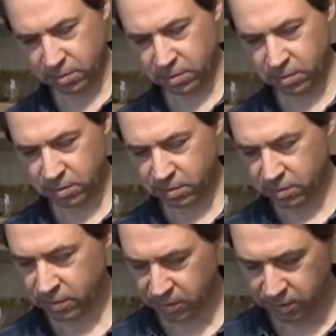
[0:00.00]

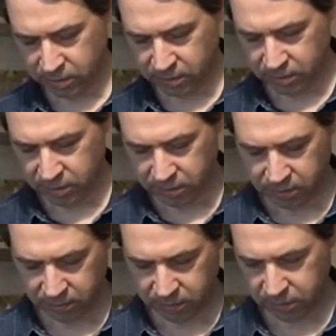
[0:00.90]

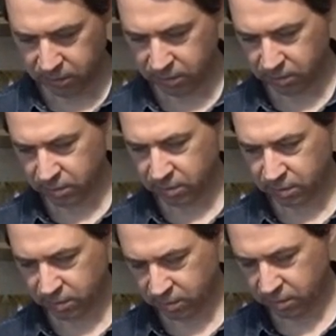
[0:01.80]

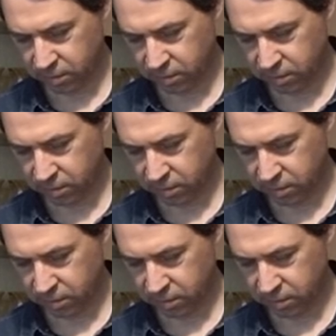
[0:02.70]
[no speech]